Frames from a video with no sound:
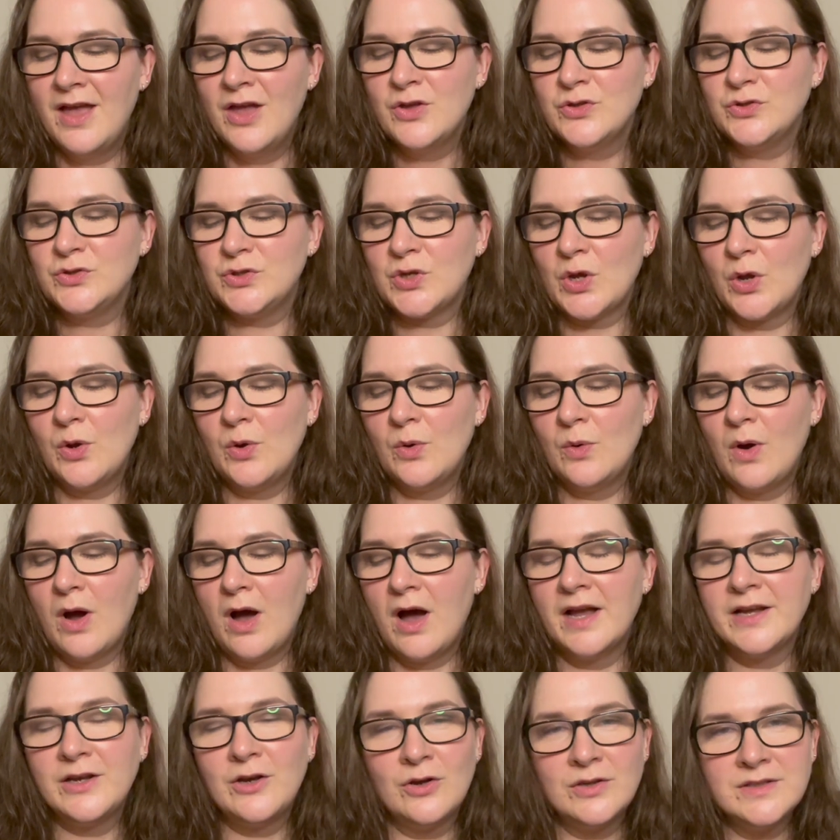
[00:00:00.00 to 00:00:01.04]
So
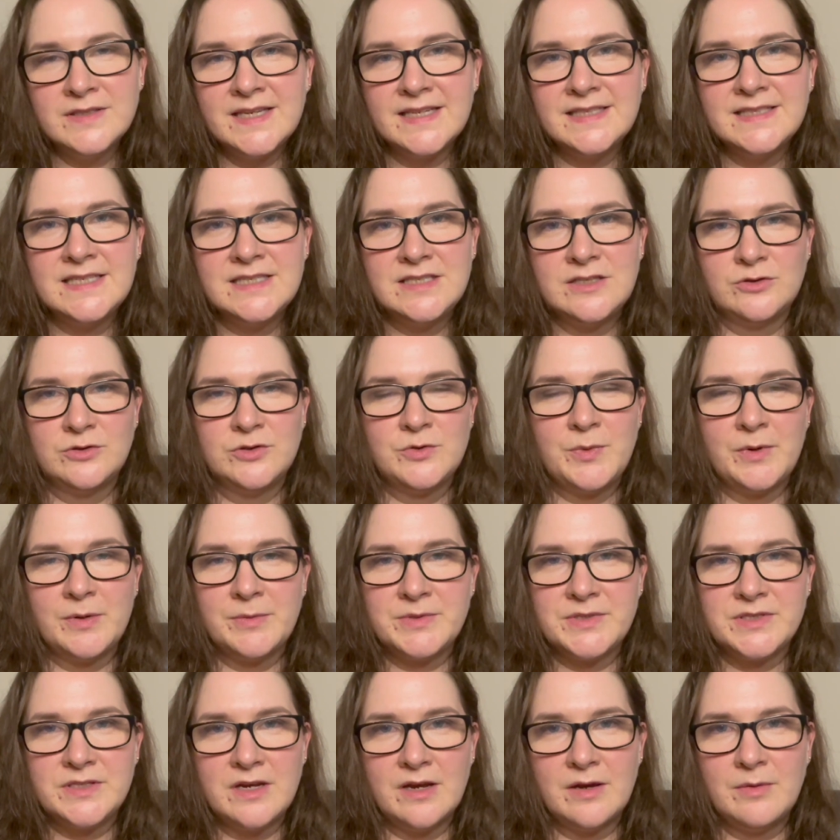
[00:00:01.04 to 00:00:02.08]
I contacted Dr.
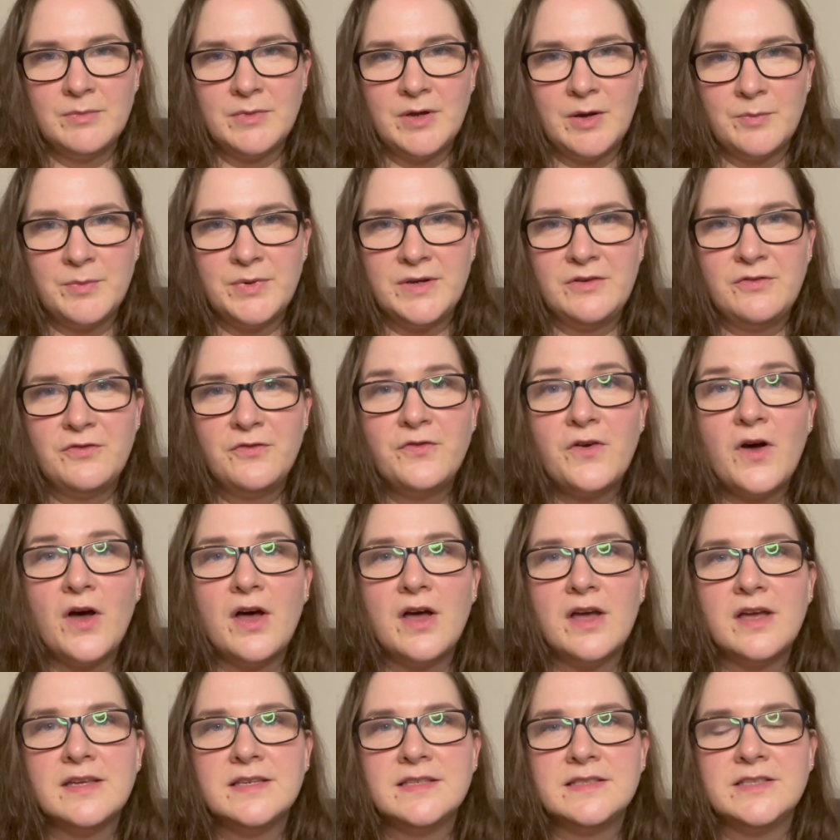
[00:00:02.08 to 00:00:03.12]
Barbara Sturm company
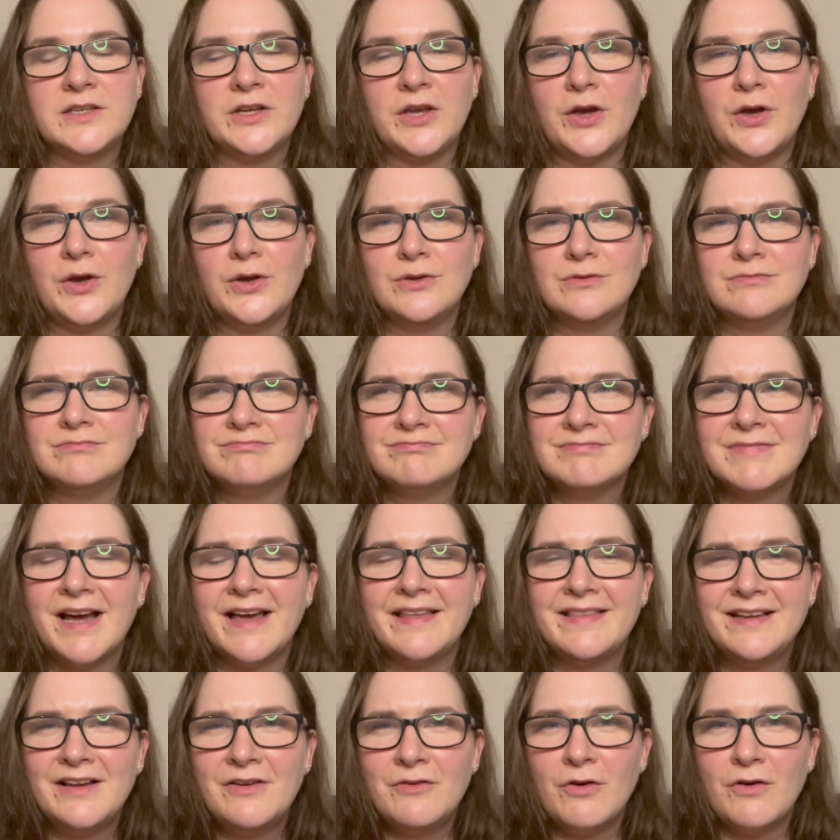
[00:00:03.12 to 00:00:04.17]
first to go, I
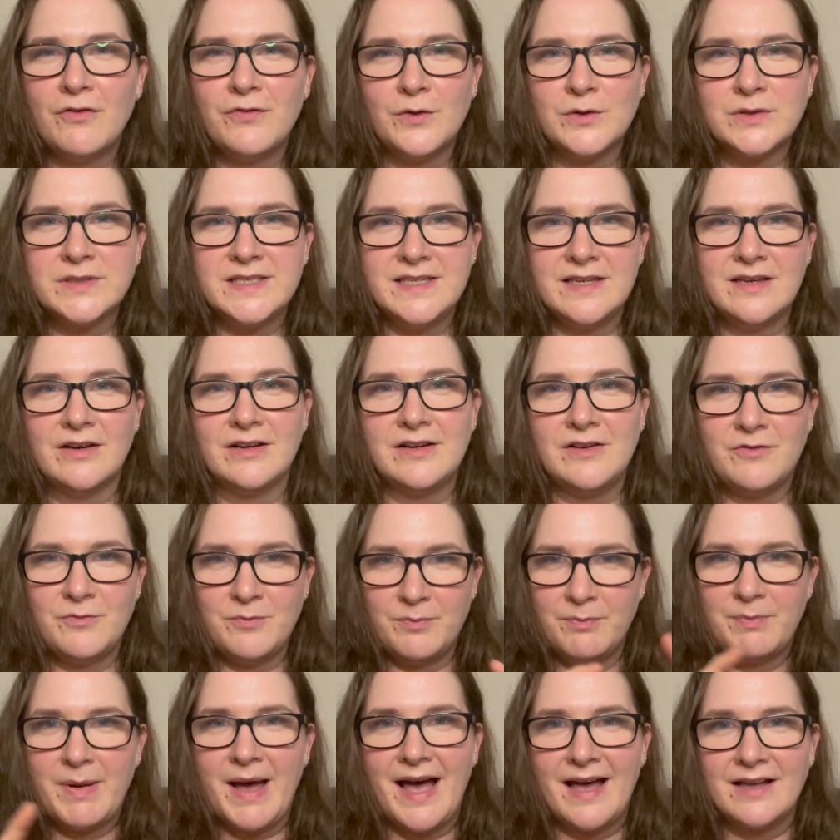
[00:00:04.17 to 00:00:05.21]
think I've got a faulty kind of
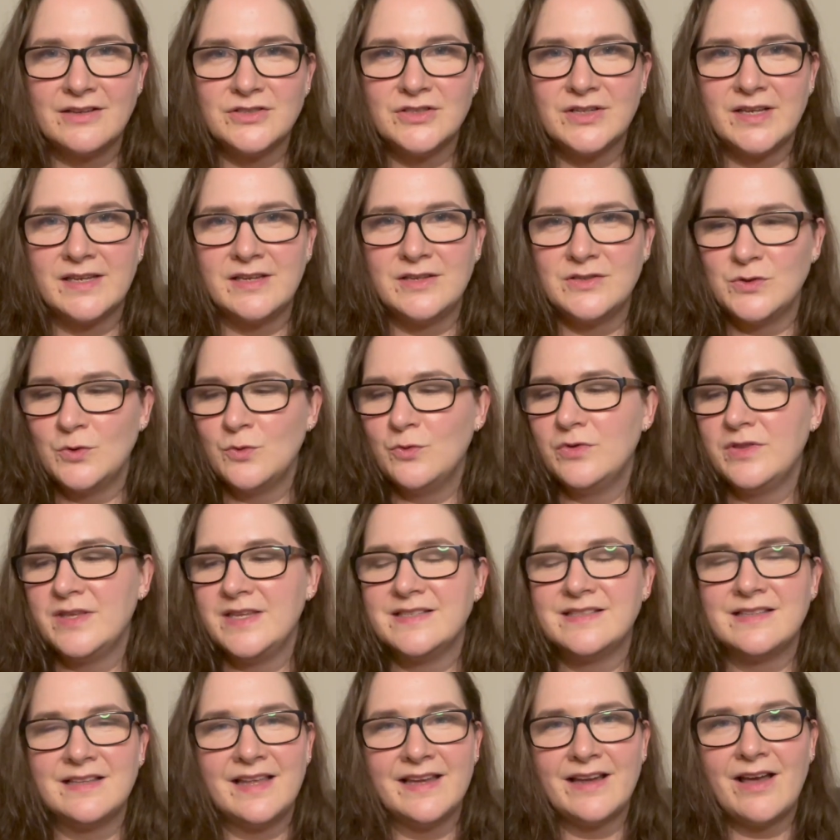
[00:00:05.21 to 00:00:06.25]
batch, like, because all
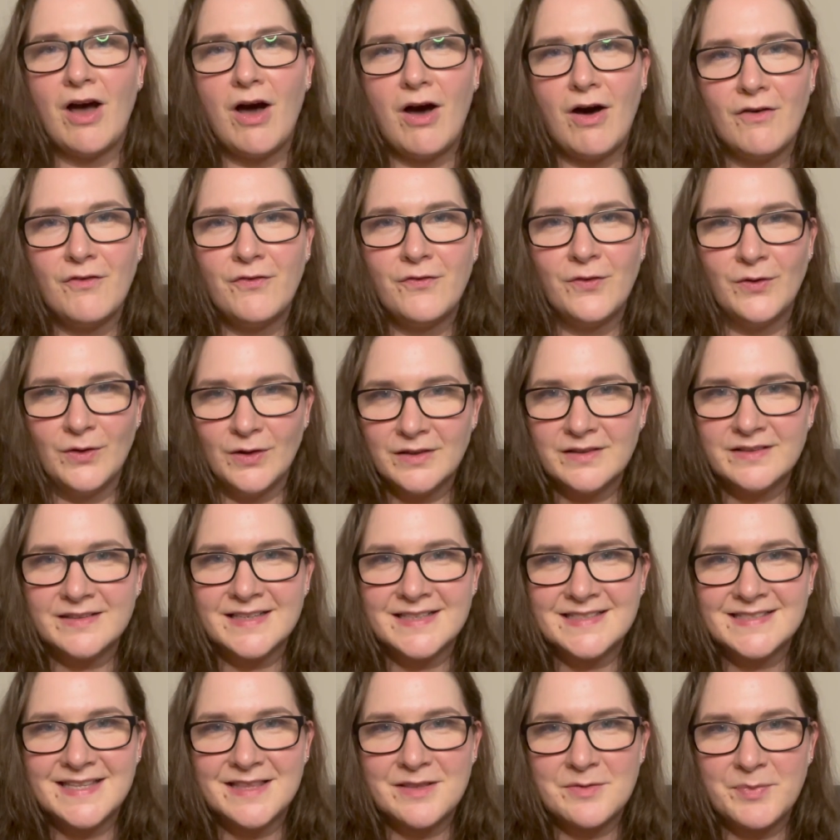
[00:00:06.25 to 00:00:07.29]
these are like half full, and I
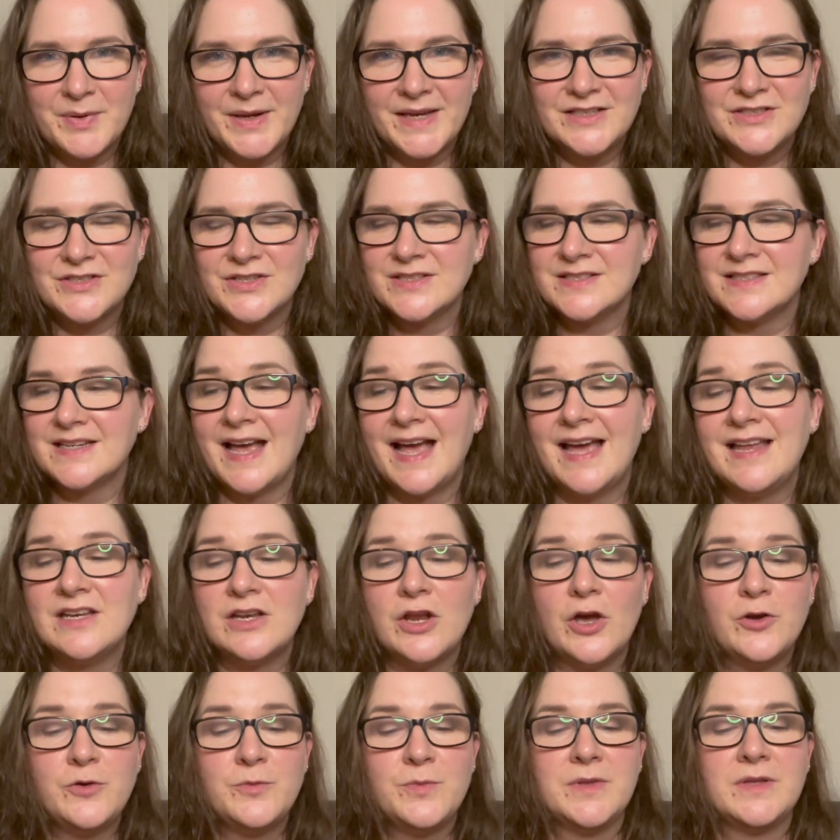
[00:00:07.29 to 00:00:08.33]
sent them pictures, and I hadn't
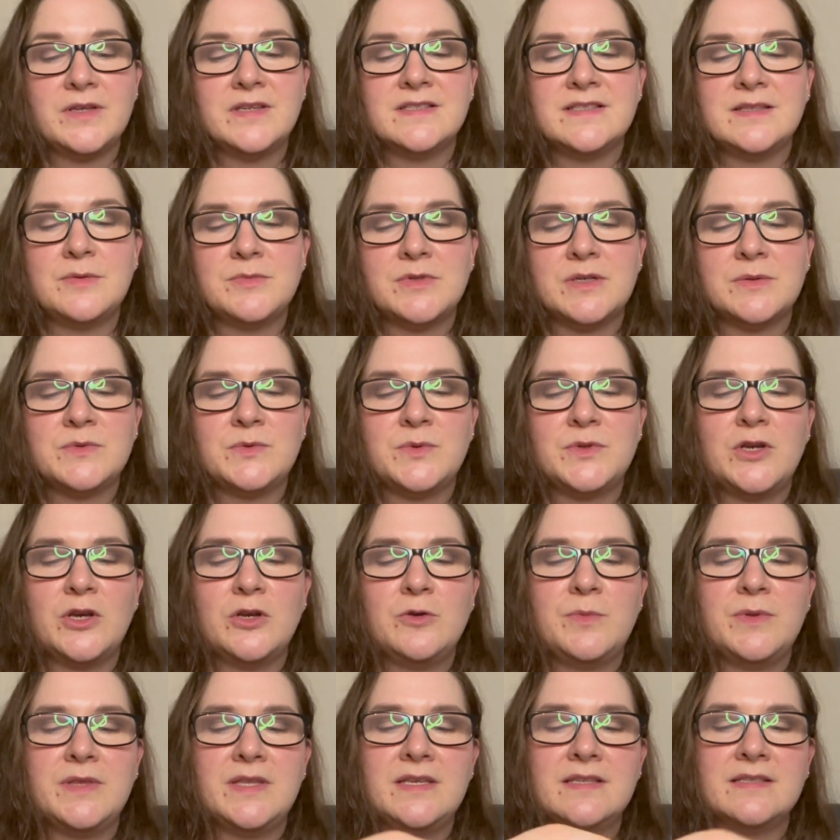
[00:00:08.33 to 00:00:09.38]
opened them because sometimes when you
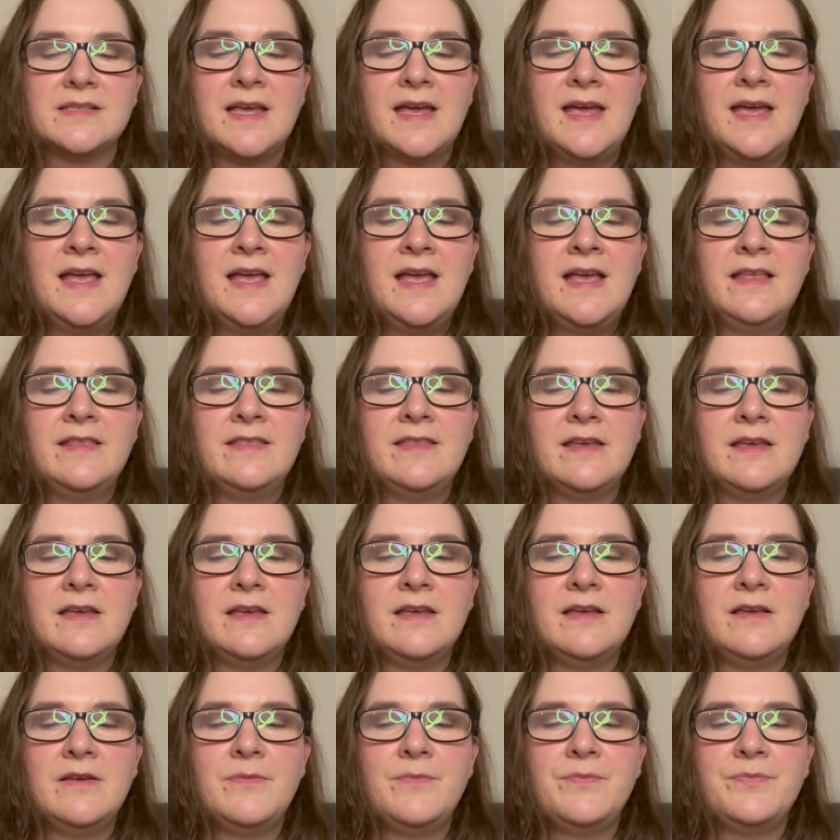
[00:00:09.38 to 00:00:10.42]
open these,
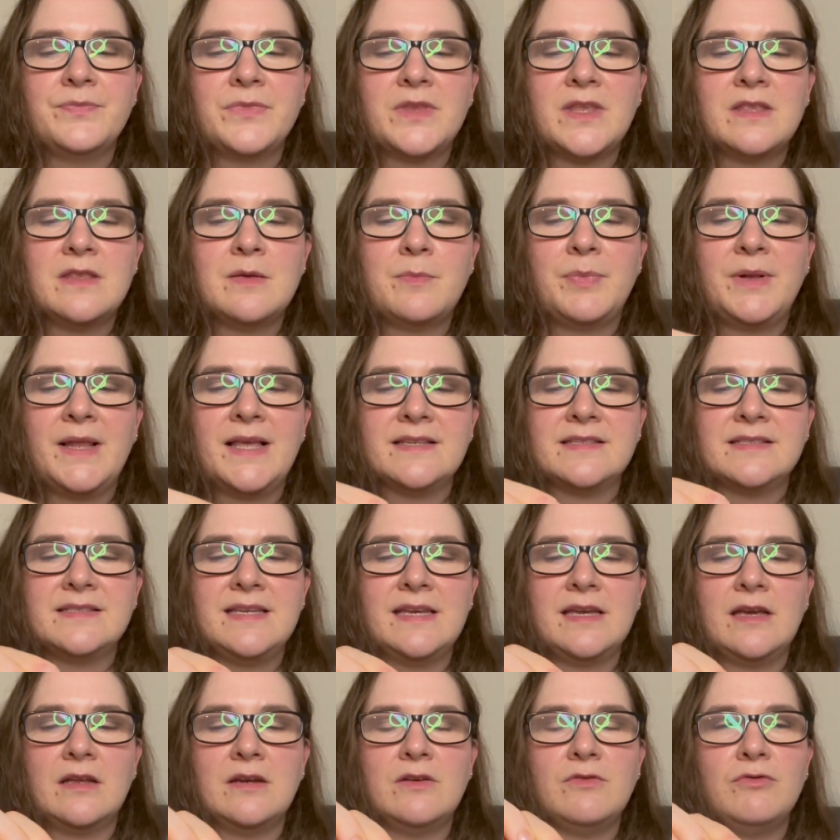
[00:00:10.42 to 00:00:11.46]
the
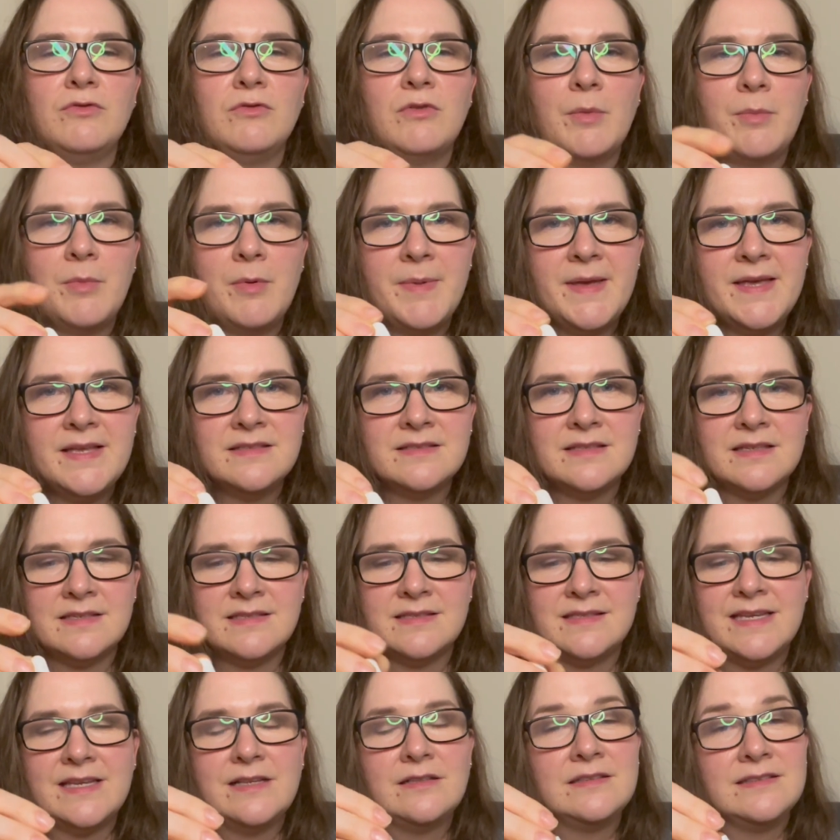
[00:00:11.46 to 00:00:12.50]
plastic kind of rubber bits are
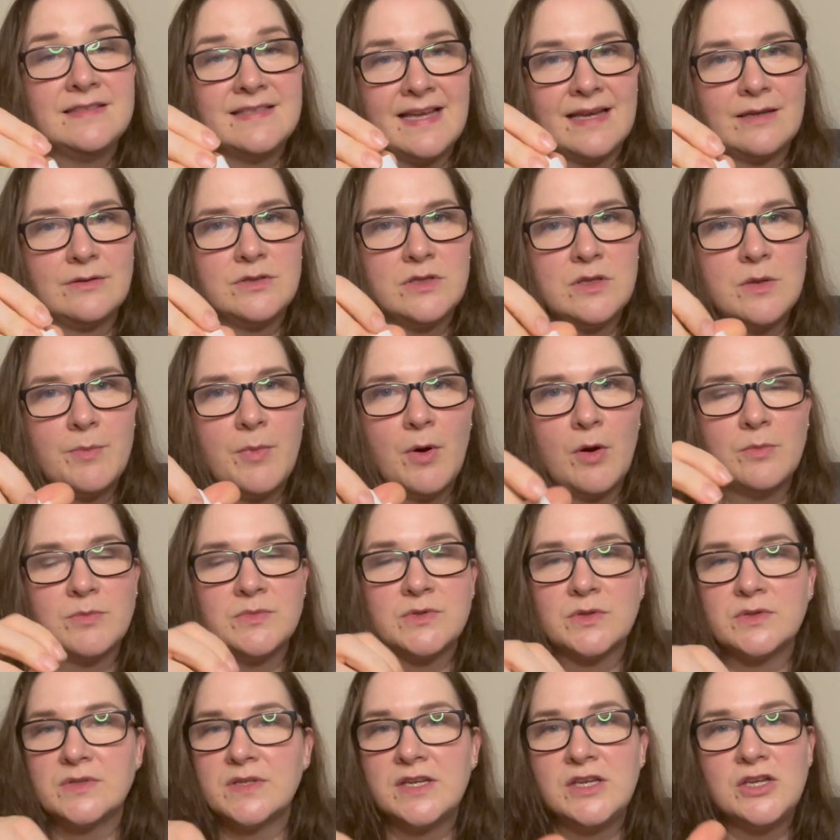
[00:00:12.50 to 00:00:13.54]
sealed down to the bottom.
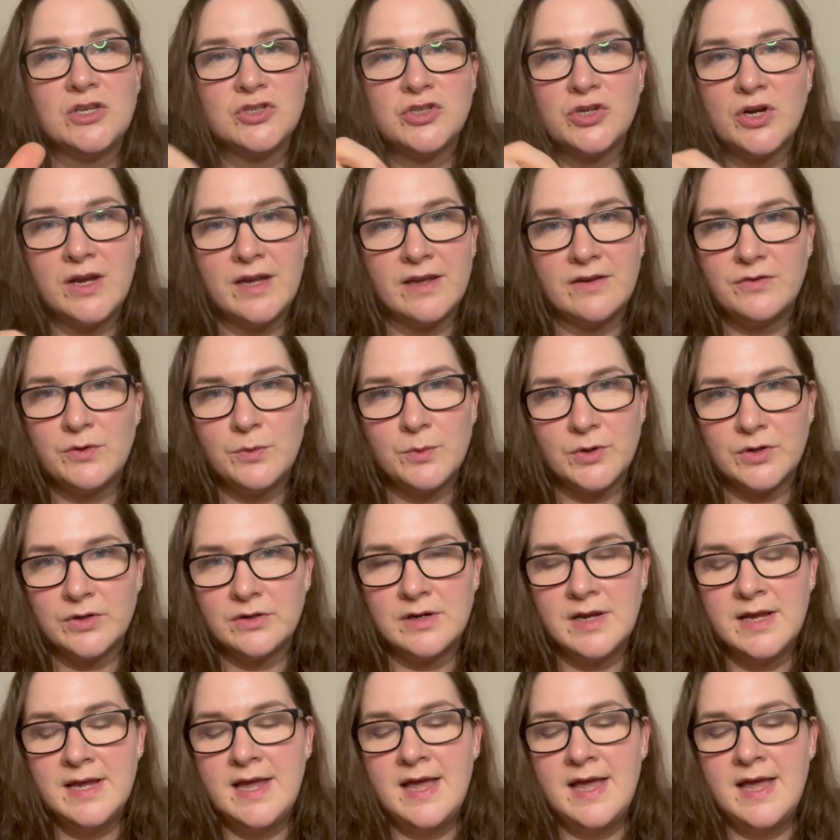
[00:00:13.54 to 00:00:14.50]
So I was like, you can try it if you want.